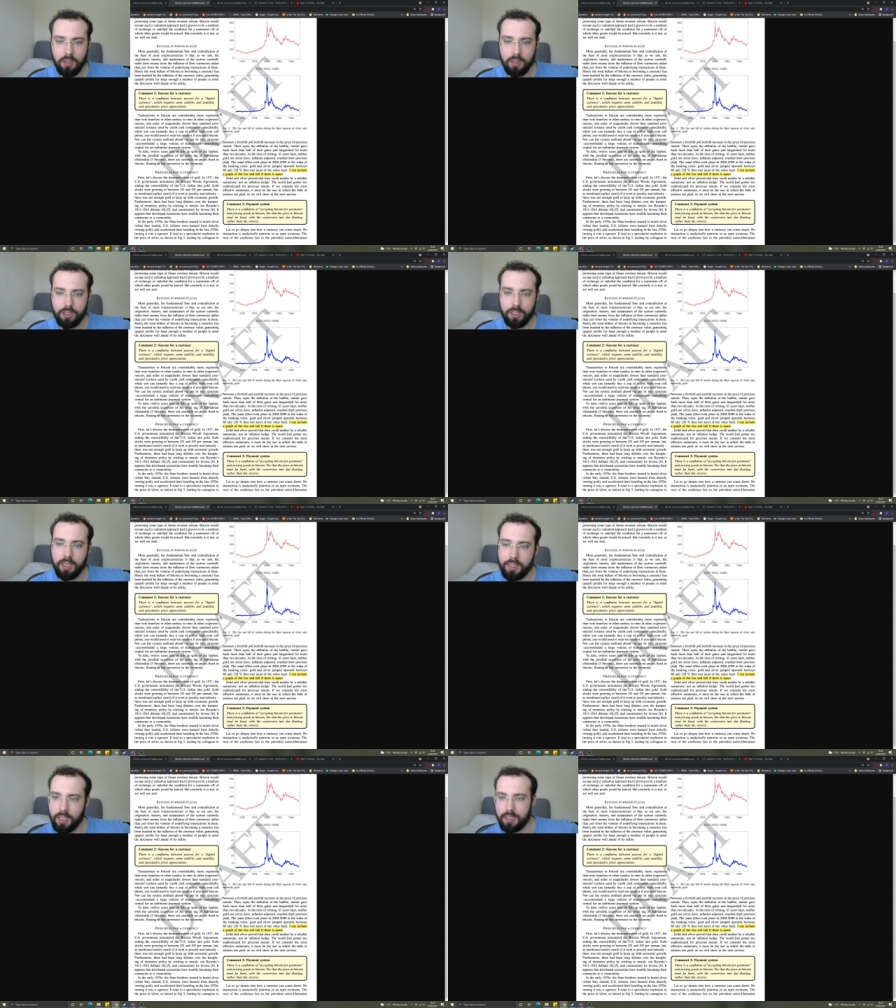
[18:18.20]
because
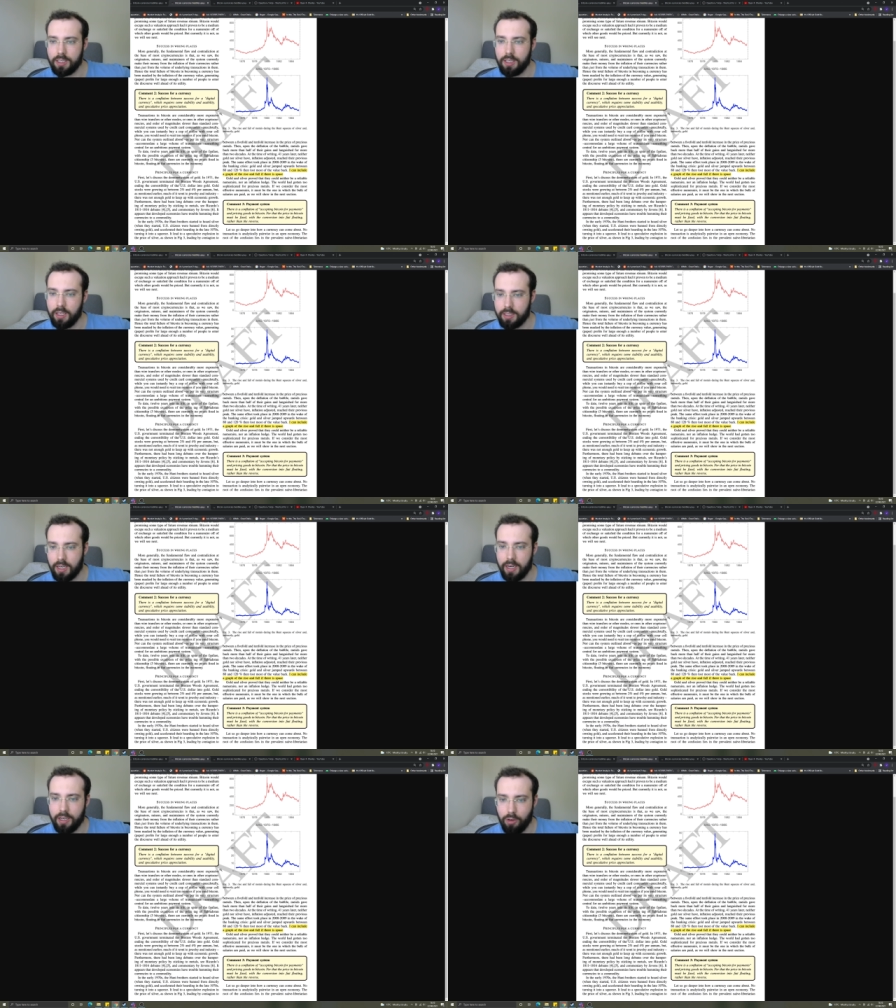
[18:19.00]
it, it's it's
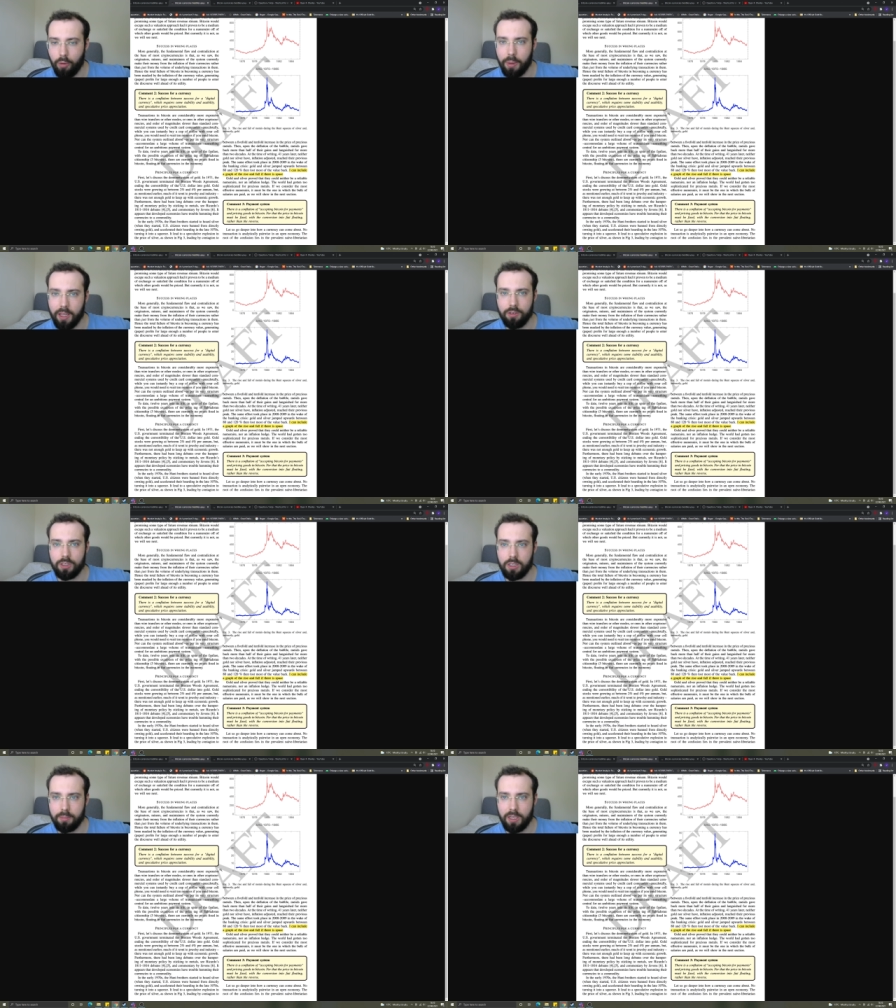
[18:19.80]
clearly not being used
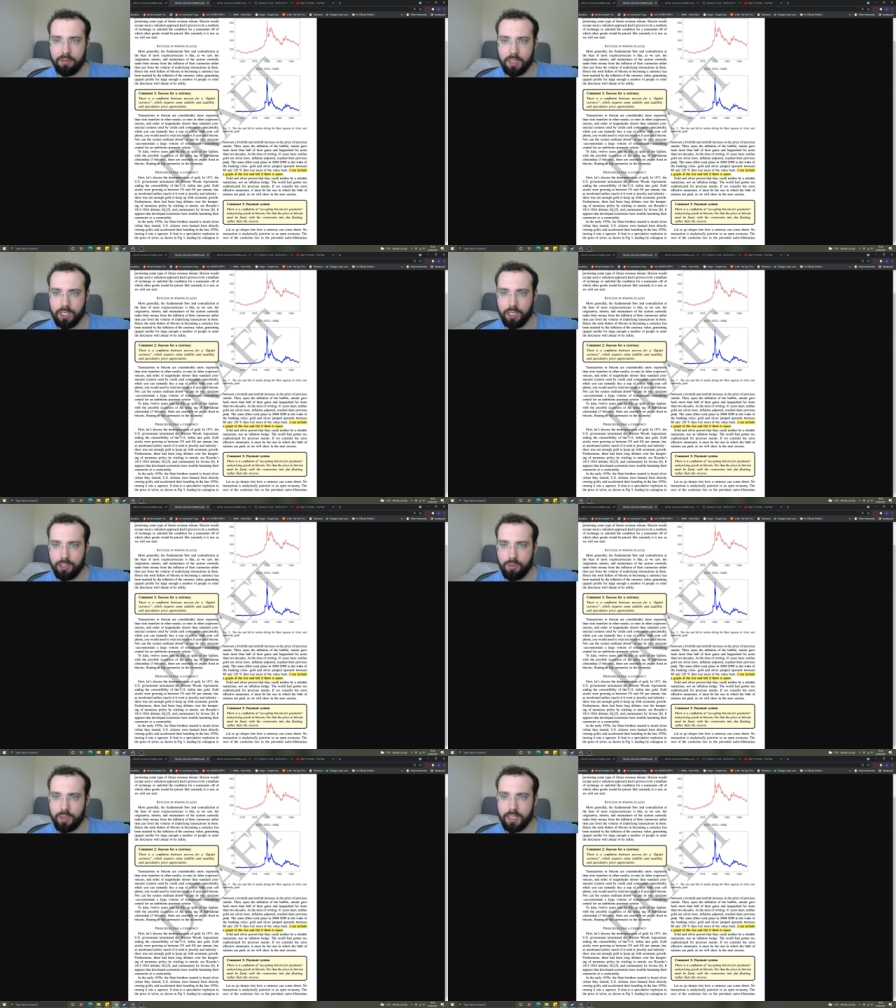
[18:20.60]
as a medium exchange
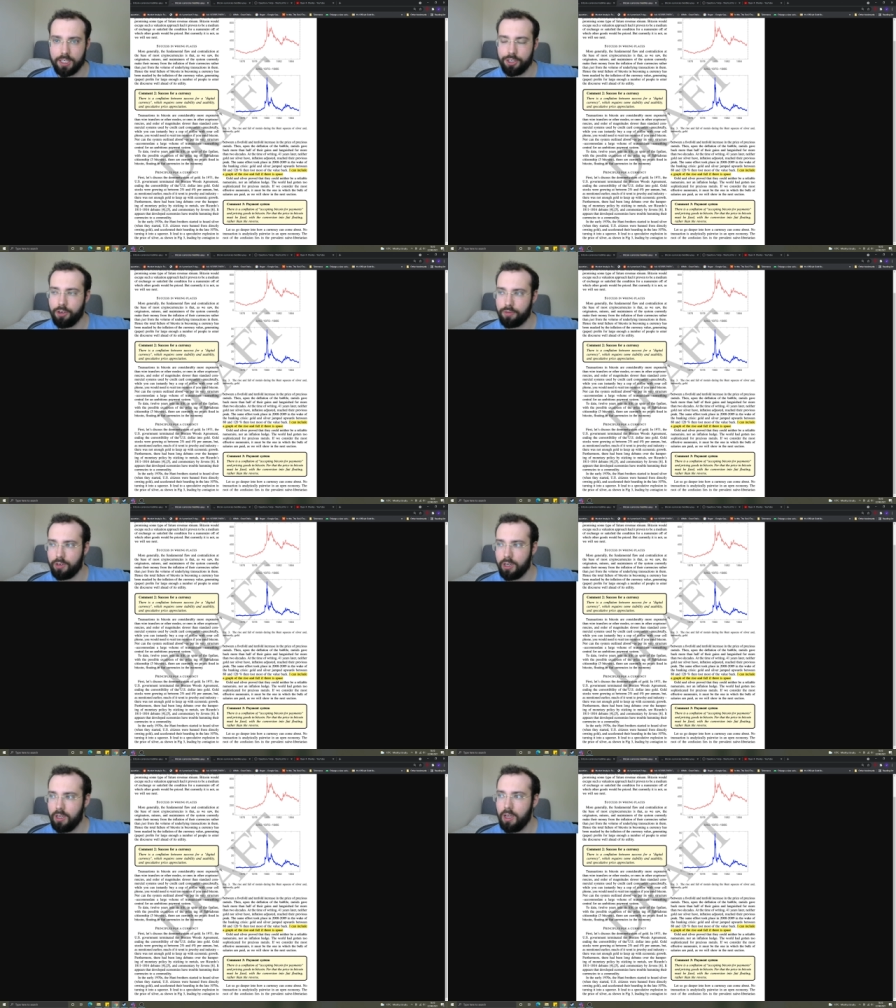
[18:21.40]
No one is actually offering.